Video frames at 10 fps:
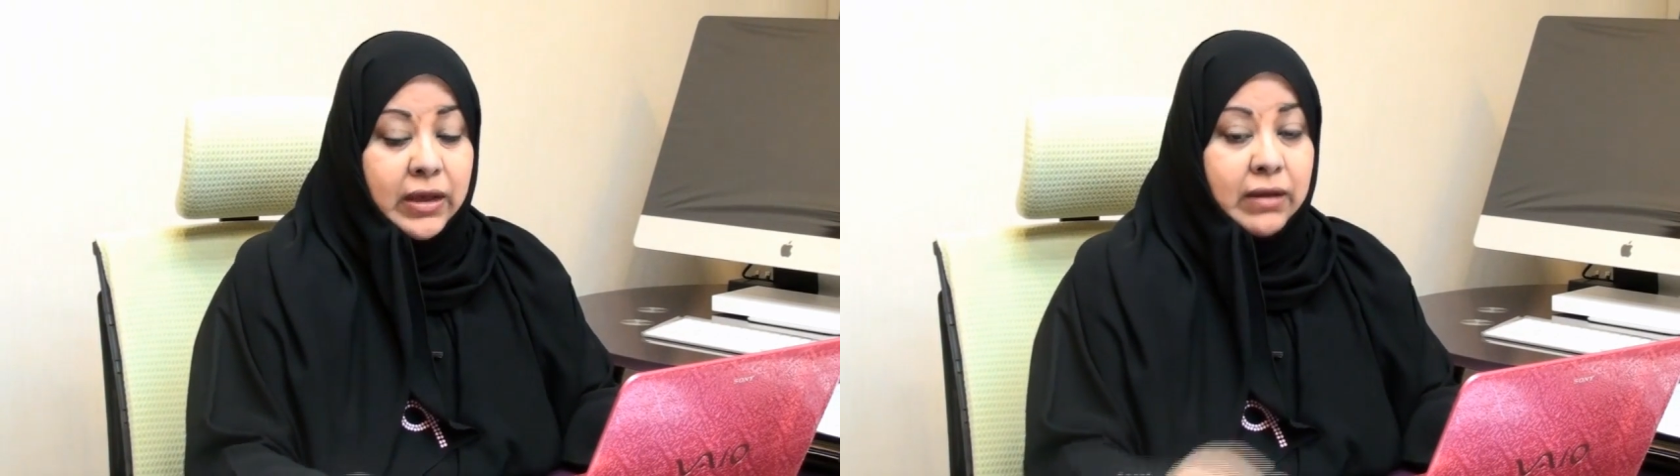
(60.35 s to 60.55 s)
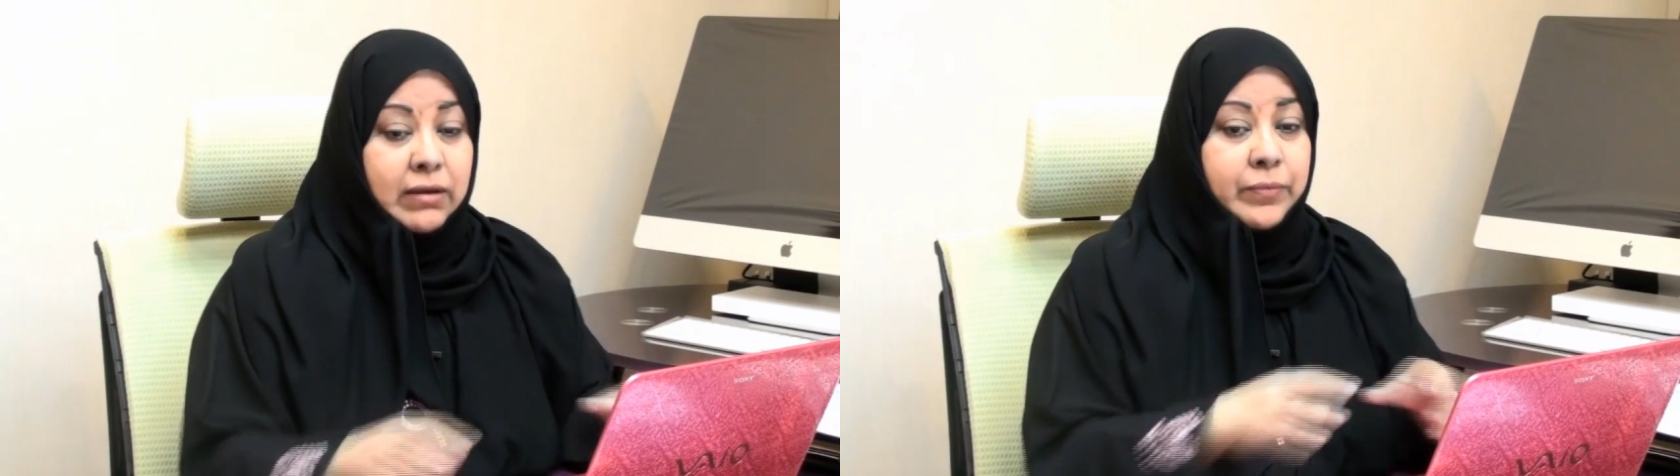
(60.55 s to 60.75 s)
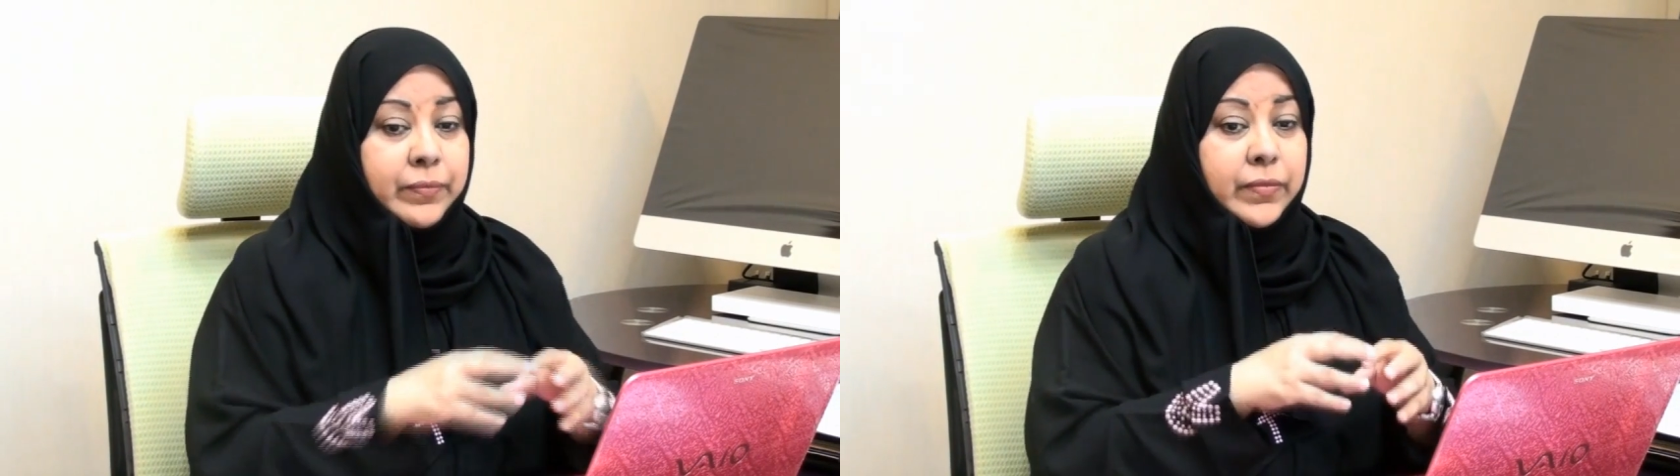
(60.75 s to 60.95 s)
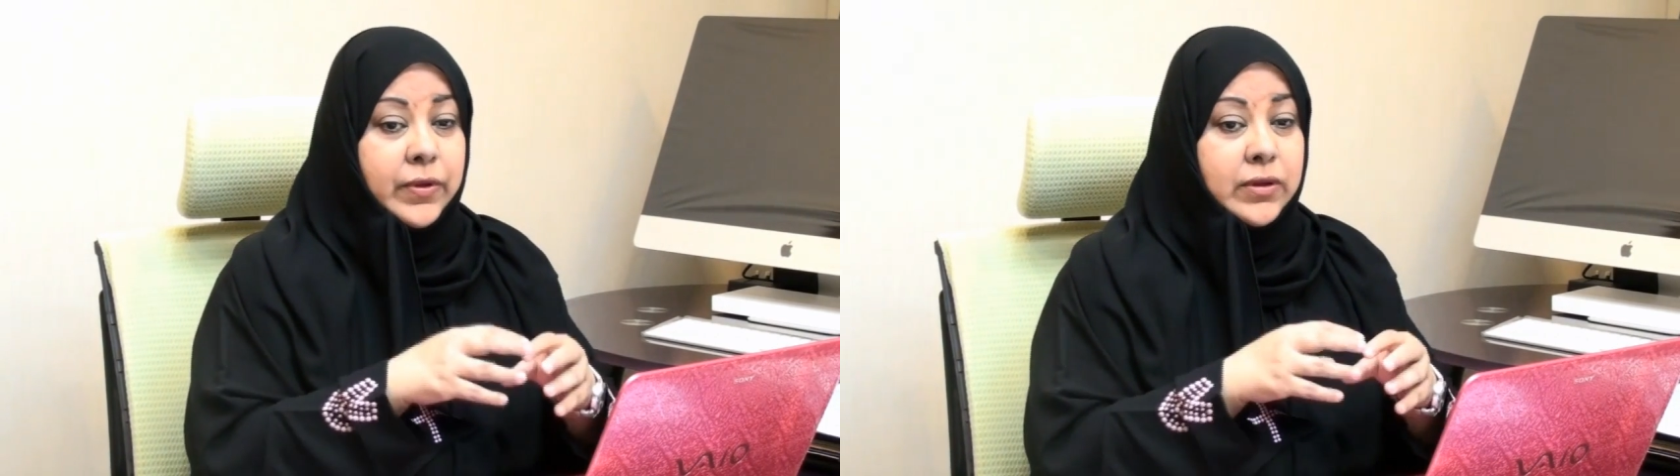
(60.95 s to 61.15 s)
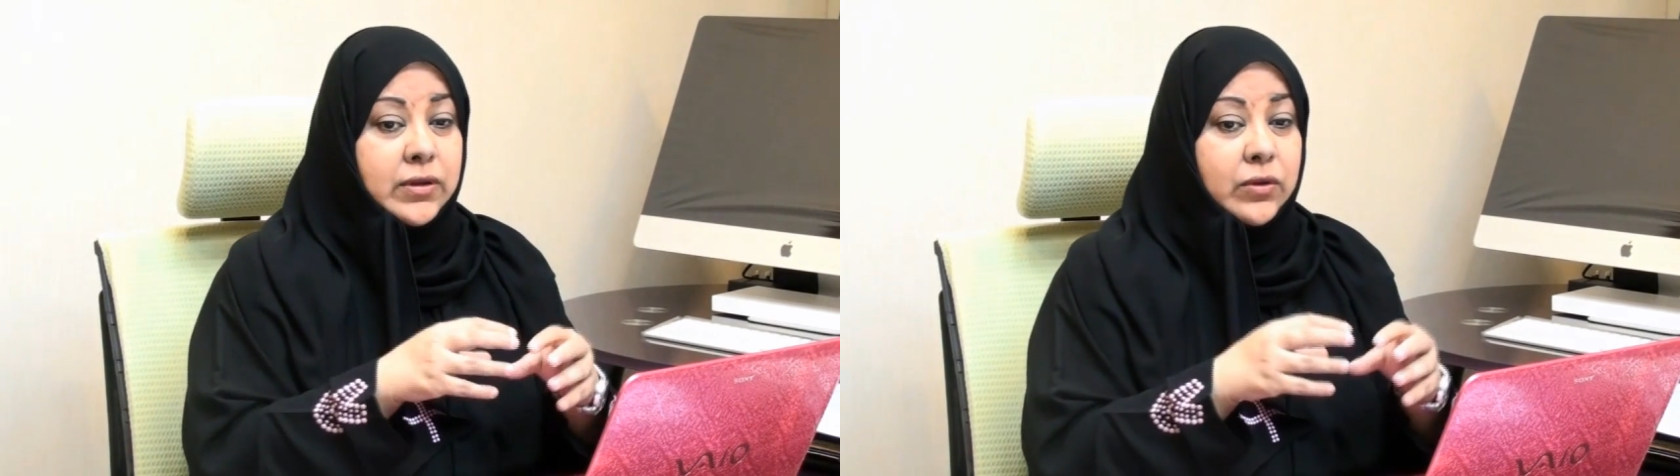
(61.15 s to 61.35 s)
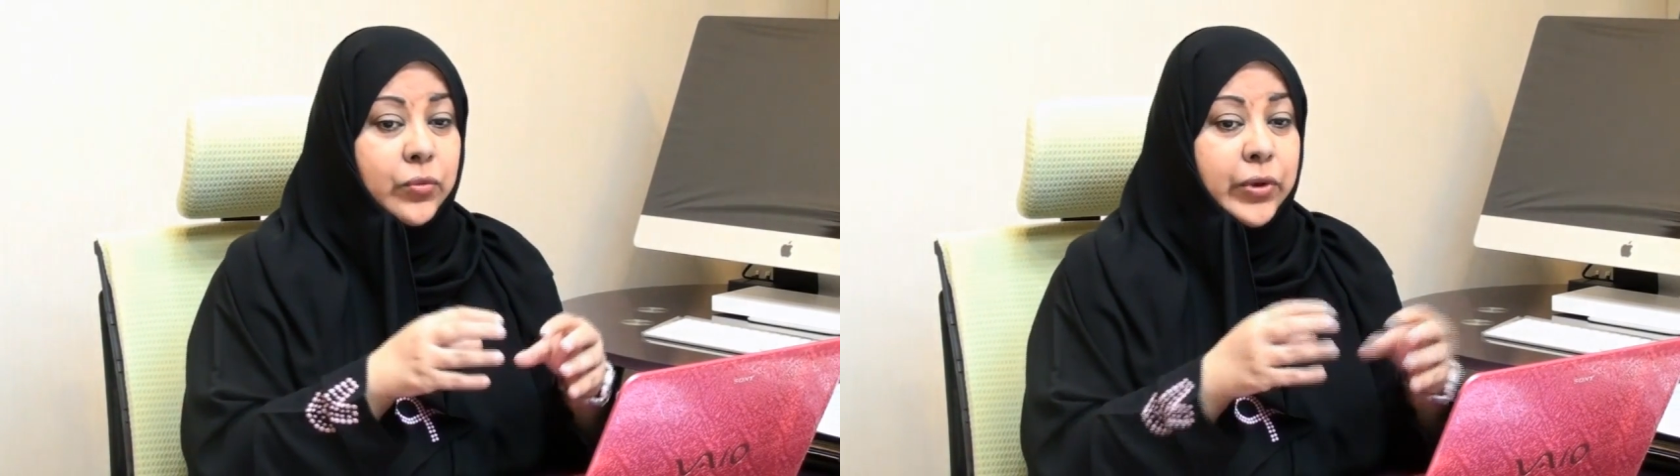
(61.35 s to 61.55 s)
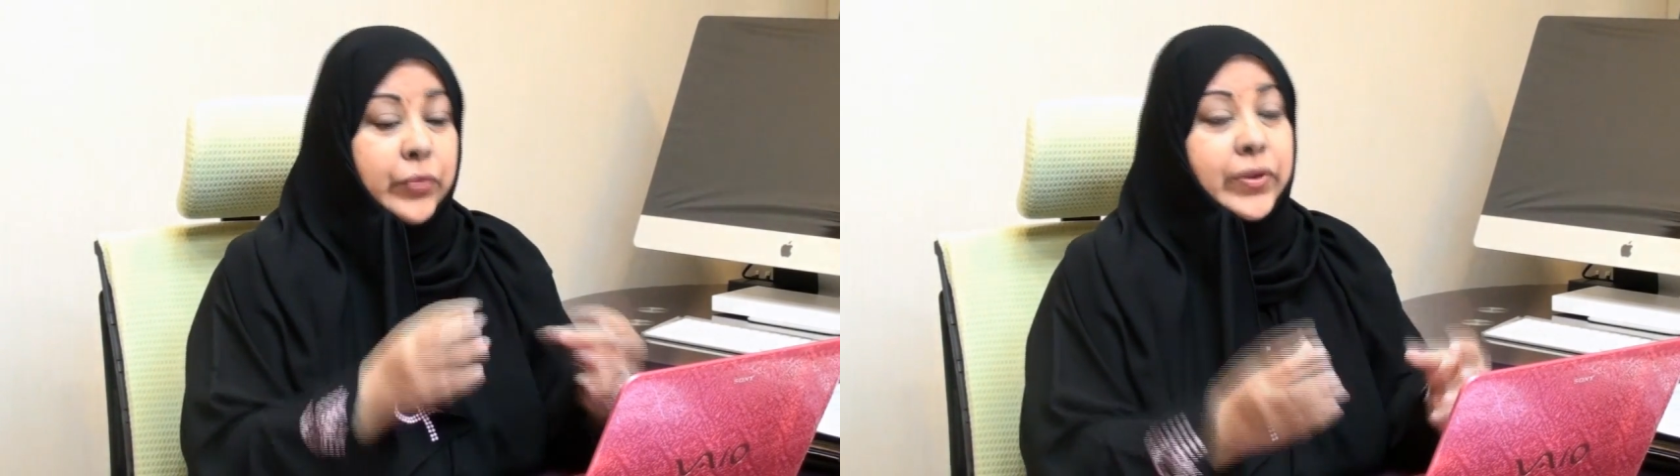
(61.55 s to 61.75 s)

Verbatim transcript: Um, when